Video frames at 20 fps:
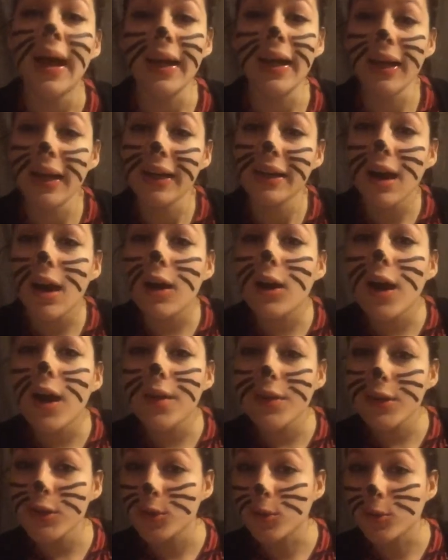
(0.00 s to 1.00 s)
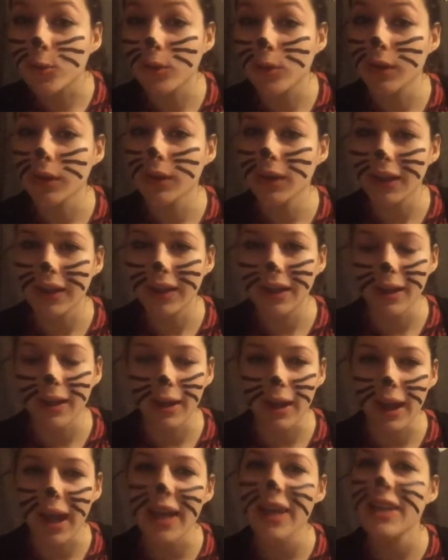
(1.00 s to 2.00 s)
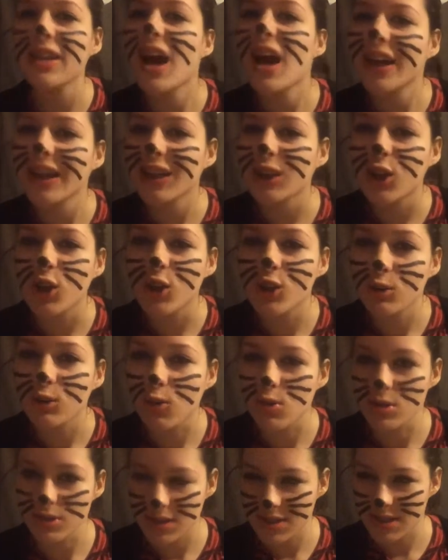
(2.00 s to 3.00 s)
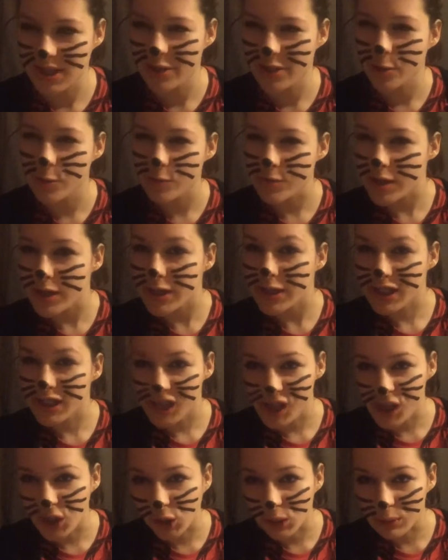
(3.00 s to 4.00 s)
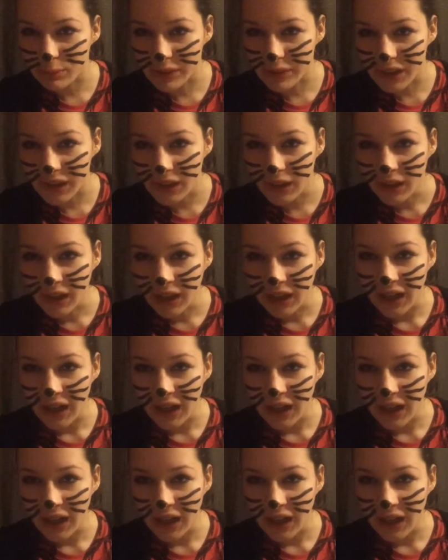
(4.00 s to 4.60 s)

and I knock on the door, and I hate knocking on doors because I know they can hear me